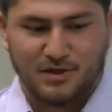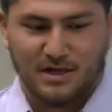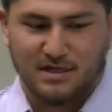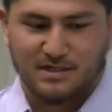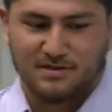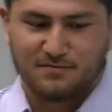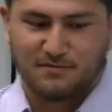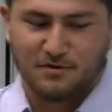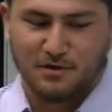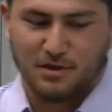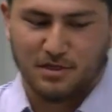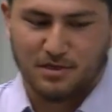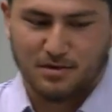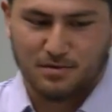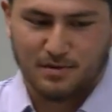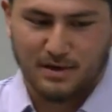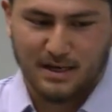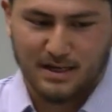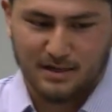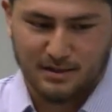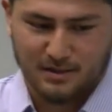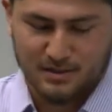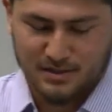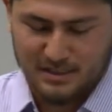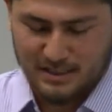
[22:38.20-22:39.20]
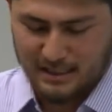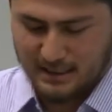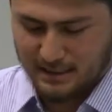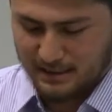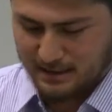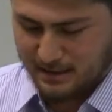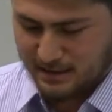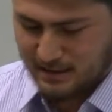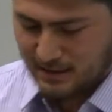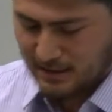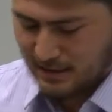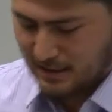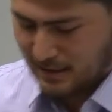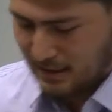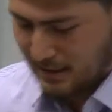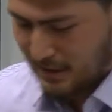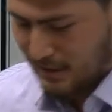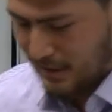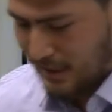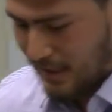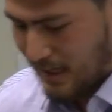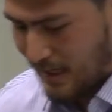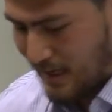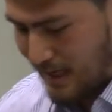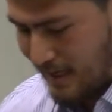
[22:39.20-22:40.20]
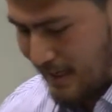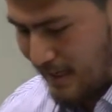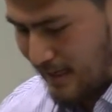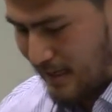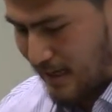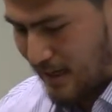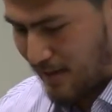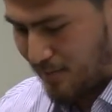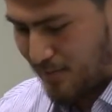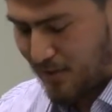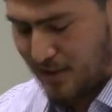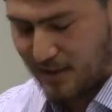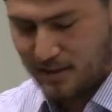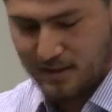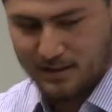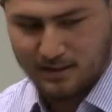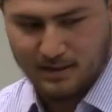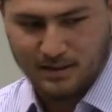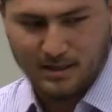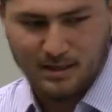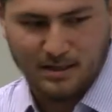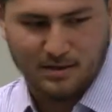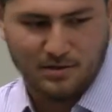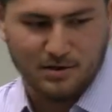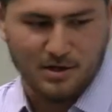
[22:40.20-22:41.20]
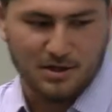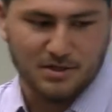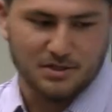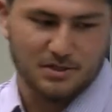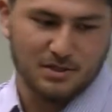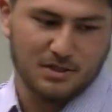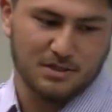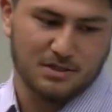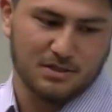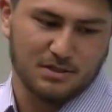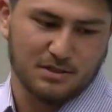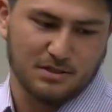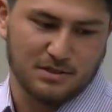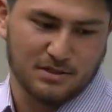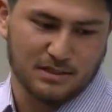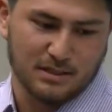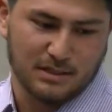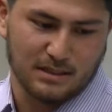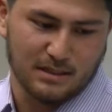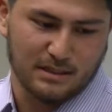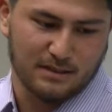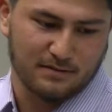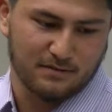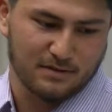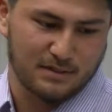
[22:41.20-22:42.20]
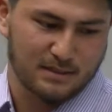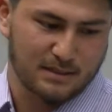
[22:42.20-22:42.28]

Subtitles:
transferred throughout New Zealand, and been in Christchurch in New Zealand ever